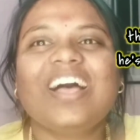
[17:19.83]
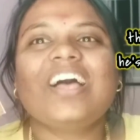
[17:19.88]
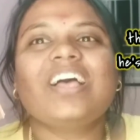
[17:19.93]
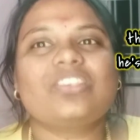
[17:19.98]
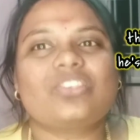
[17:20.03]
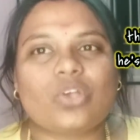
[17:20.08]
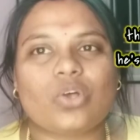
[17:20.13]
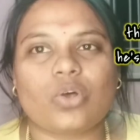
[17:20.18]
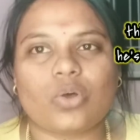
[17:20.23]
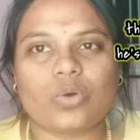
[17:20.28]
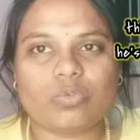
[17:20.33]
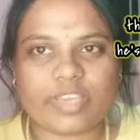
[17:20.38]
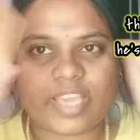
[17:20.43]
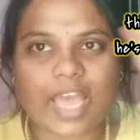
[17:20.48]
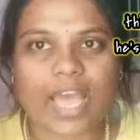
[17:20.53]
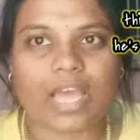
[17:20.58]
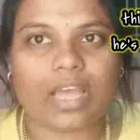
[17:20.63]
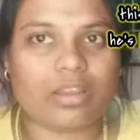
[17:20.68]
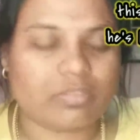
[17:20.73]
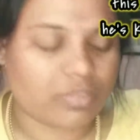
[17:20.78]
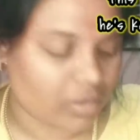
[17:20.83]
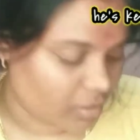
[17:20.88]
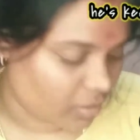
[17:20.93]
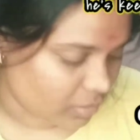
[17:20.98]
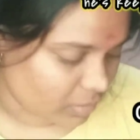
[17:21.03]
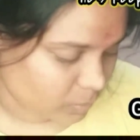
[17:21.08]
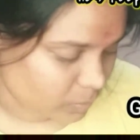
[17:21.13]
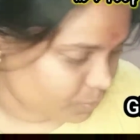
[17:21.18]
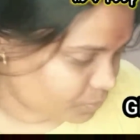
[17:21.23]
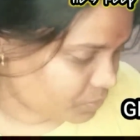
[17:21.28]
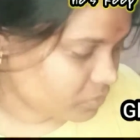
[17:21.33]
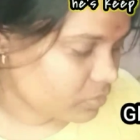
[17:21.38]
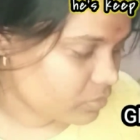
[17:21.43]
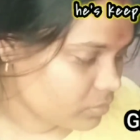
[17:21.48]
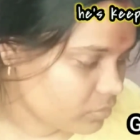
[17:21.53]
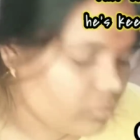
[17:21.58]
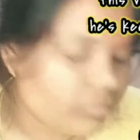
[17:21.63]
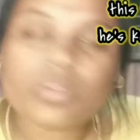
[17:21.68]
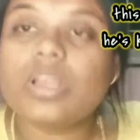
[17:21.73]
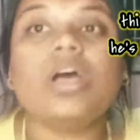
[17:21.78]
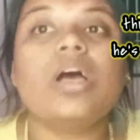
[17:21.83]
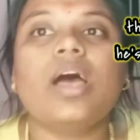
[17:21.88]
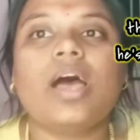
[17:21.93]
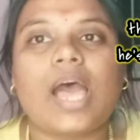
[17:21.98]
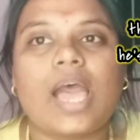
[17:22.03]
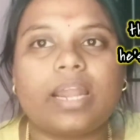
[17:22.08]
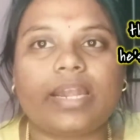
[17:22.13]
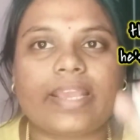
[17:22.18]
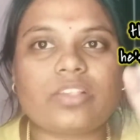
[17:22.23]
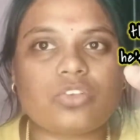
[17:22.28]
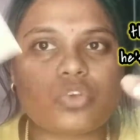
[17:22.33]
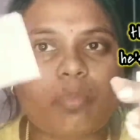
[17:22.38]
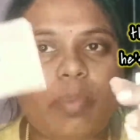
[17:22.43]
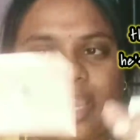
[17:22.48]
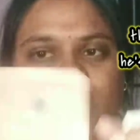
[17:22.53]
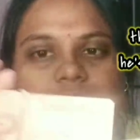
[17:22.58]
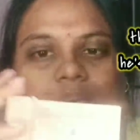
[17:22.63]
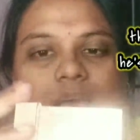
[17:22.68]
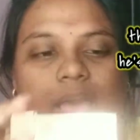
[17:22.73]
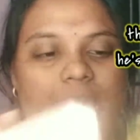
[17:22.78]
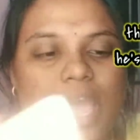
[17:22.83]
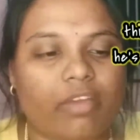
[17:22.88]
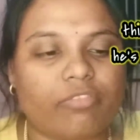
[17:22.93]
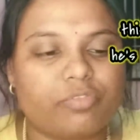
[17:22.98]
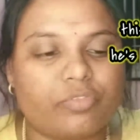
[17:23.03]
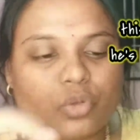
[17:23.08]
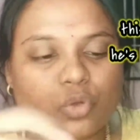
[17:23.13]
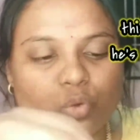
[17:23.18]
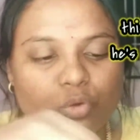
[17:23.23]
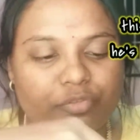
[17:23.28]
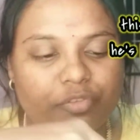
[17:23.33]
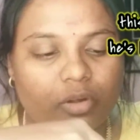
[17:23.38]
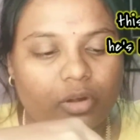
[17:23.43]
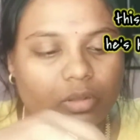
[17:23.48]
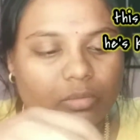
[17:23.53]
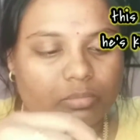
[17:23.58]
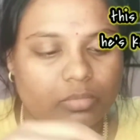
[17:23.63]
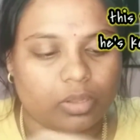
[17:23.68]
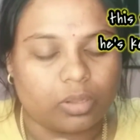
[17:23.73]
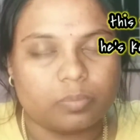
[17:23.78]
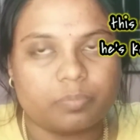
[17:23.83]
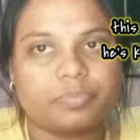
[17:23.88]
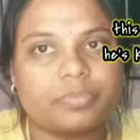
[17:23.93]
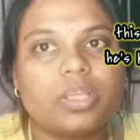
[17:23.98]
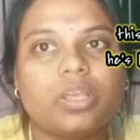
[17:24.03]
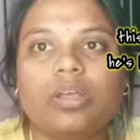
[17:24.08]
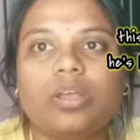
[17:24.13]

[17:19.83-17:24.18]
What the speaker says: So we have next to Becca, I have 2 from